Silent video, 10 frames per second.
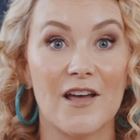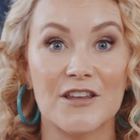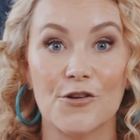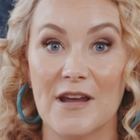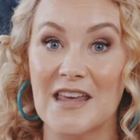
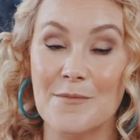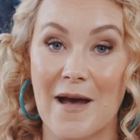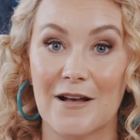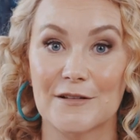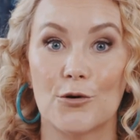like your
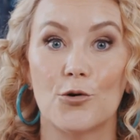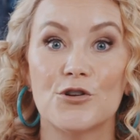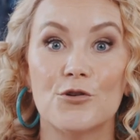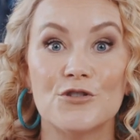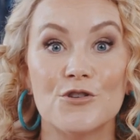emails or
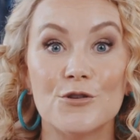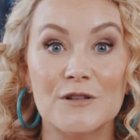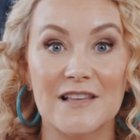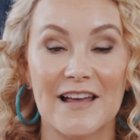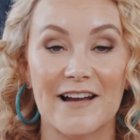your
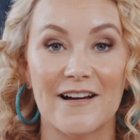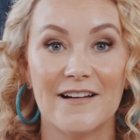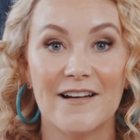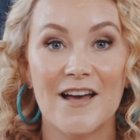newsletter.